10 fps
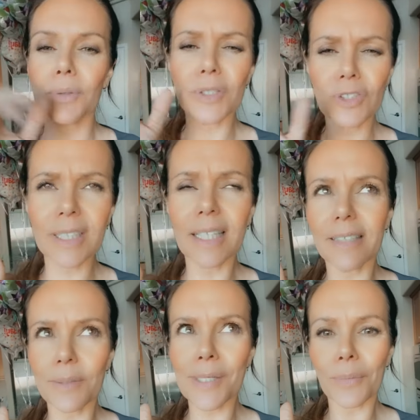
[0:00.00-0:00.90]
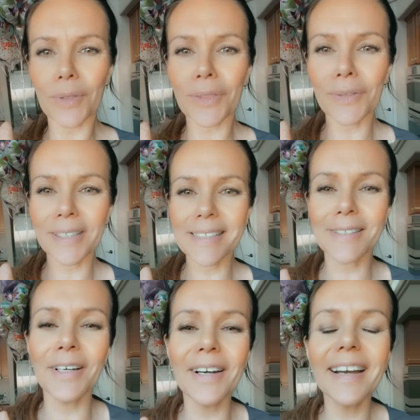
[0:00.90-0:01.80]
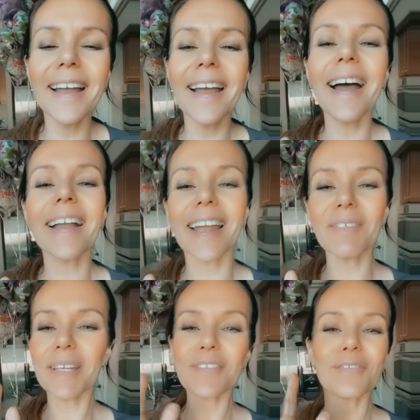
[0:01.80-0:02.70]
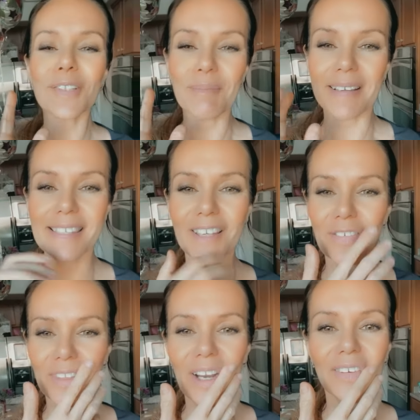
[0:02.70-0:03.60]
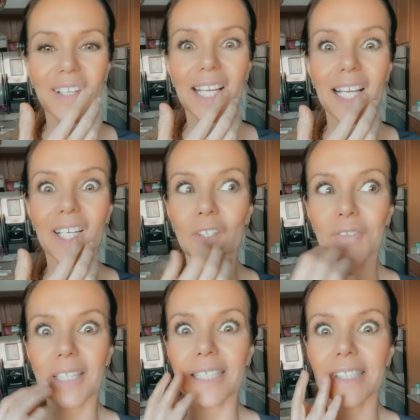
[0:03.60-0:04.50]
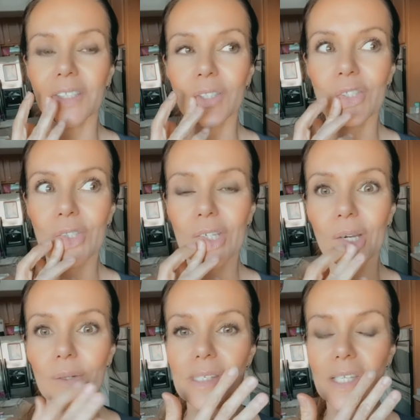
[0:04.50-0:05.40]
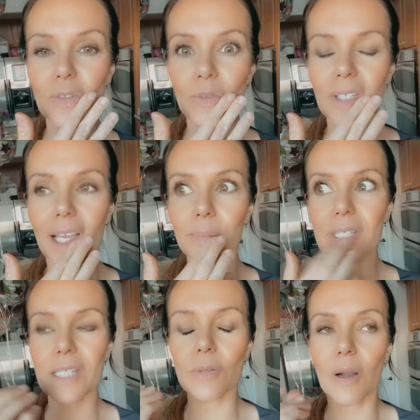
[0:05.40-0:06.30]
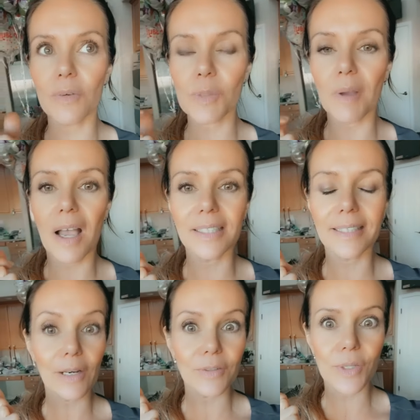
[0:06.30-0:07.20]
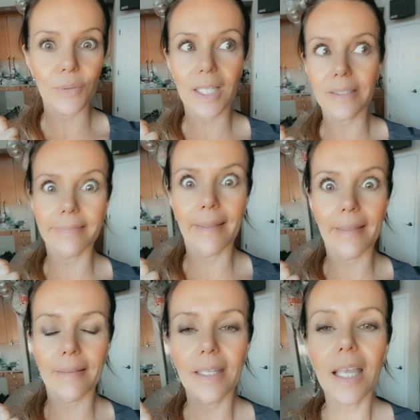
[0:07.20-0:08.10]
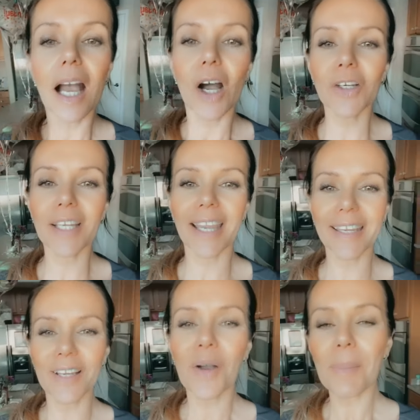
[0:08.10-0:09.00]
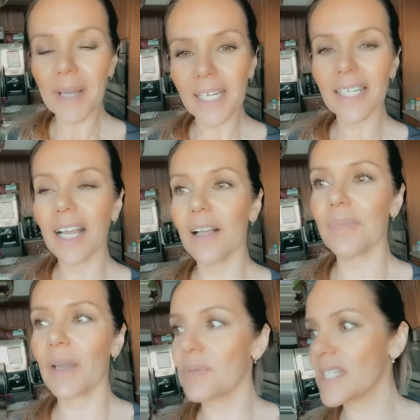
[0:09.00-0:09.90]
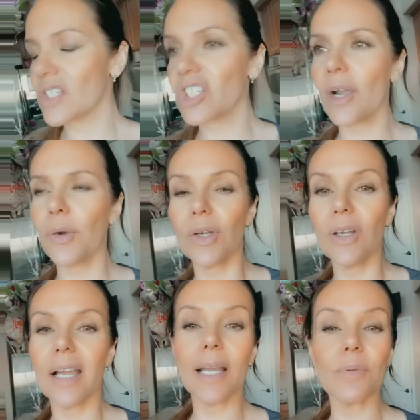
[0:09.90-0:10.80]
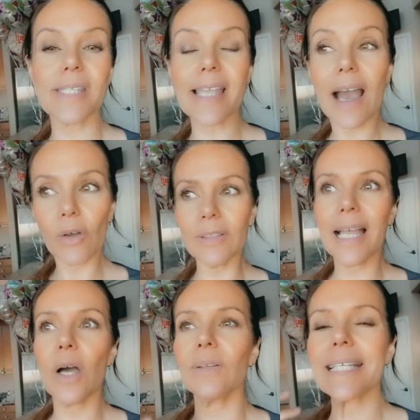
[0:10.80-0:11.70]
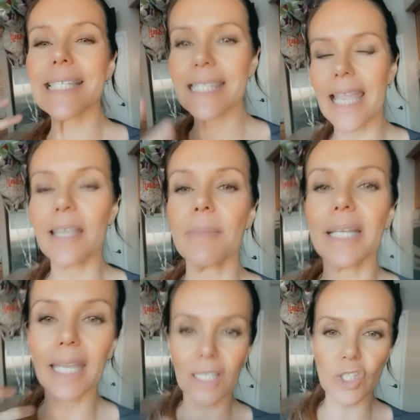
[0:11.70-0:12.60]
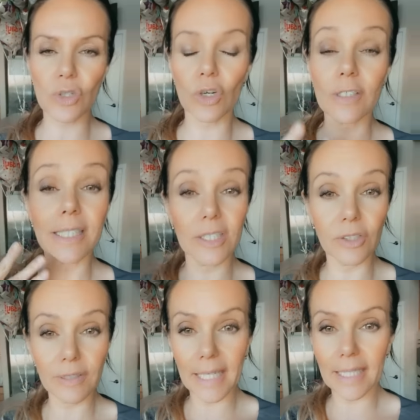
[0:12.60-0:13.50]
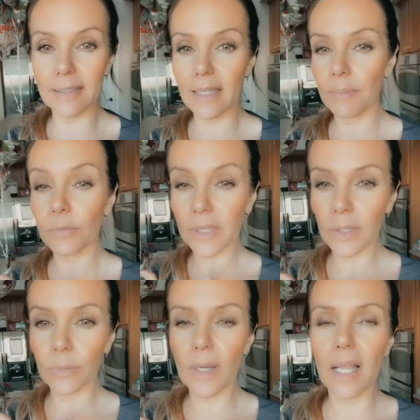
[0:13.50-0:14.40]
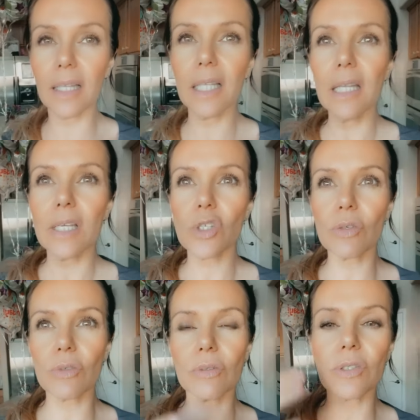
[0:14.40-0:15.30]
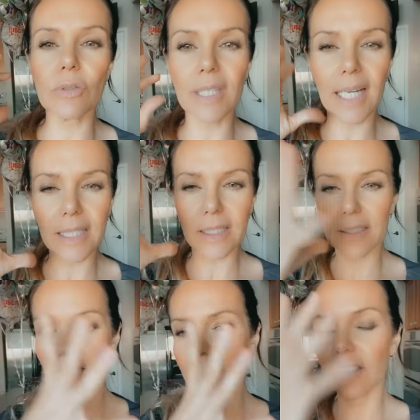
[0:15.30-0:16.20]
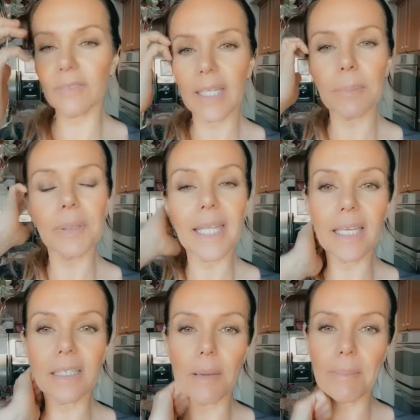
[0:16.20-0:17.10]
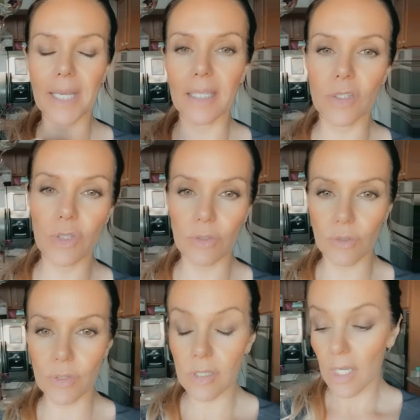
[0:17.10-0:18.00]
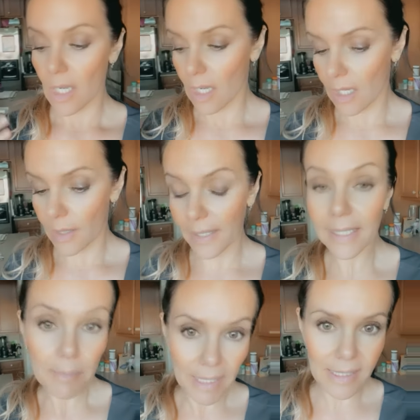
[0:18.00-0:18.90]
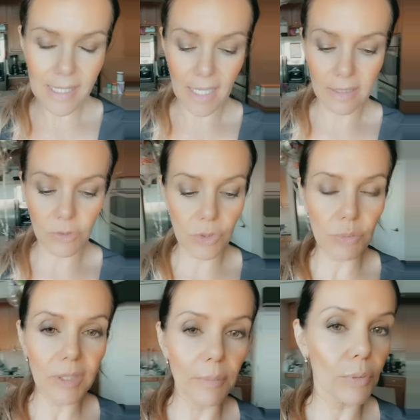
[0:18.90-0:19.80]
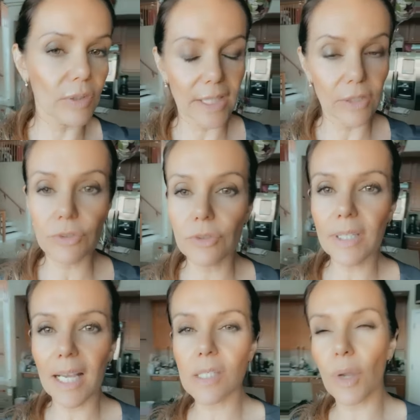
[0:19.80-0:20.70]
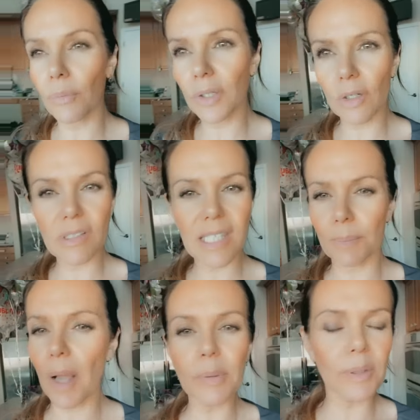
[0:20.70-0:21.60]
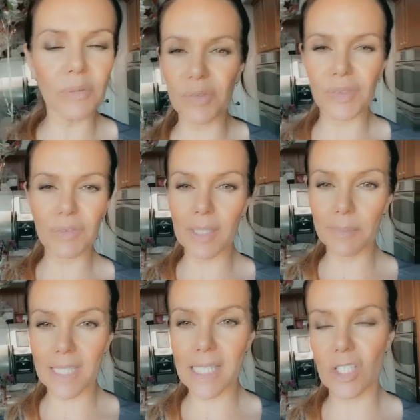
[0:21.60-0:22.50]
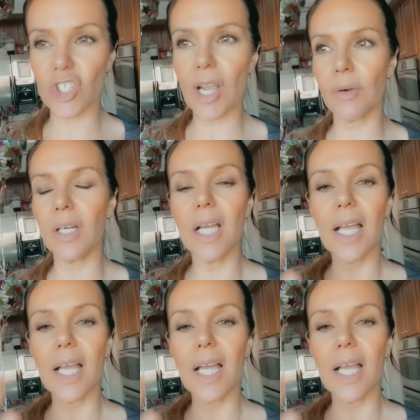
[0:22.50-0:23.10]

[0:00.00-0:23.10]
originally I thought it was at 1:30, so kind of made a fool of myself there. Like, you're a flight attendant, you should know. Central time is 2 hours behind Arizona. Duh. Okay, but I was in the shower and I was out loud saying my answer, articulating them really well so that I can kind of like plan my answers and they made sense. So it's really important that you do that. So I rehearsed it probably for 15 minutes in the shower,